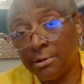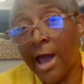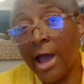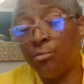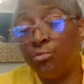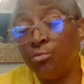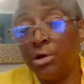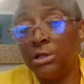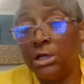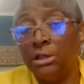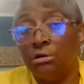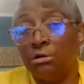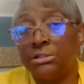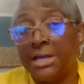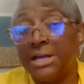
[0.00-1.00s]
I really
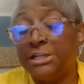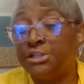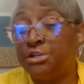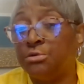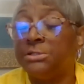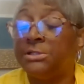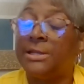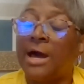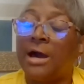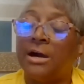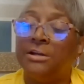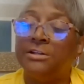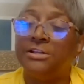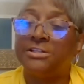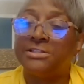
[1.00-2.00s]
looked into it, did I
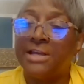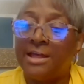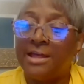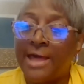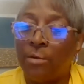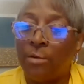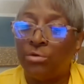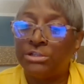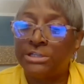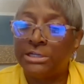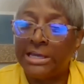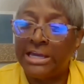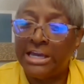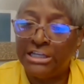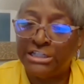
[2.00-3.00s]
understand that was
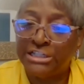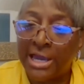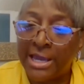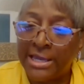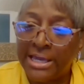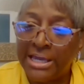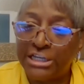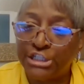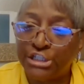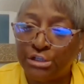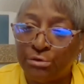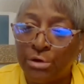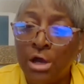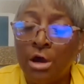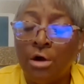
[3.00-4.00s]
an EJ
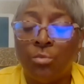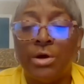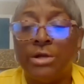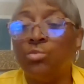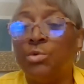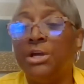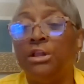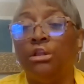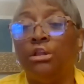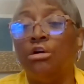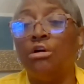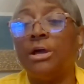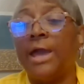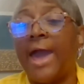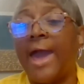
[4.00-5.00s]
issue. When we
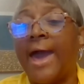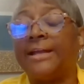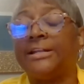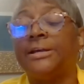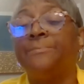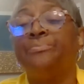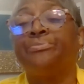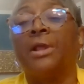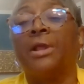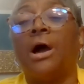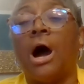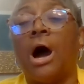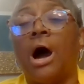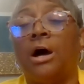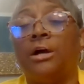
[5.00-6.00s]
look at
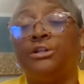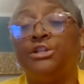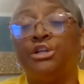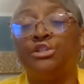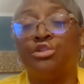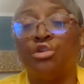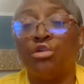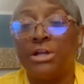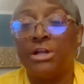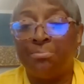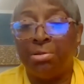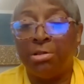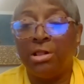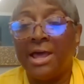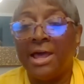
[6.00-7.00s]
deserted
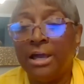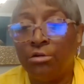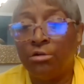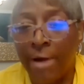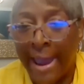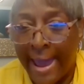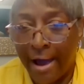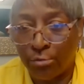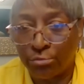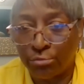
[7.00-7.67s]
playgrounds,